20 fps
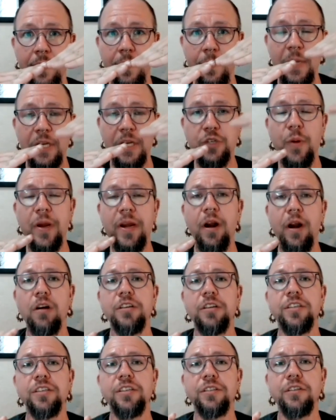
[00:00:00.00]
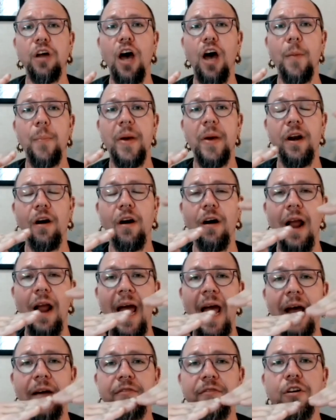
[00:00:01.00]
between our stop and our
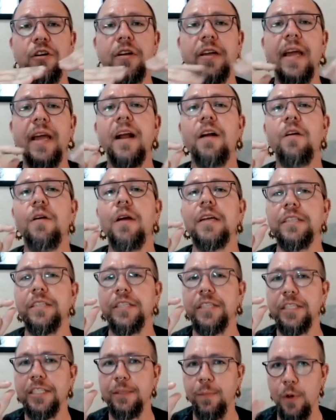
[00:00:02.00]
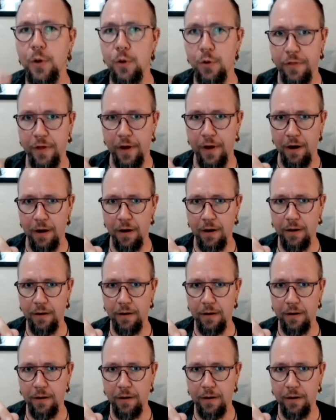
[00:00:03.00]
aftercare is smoother?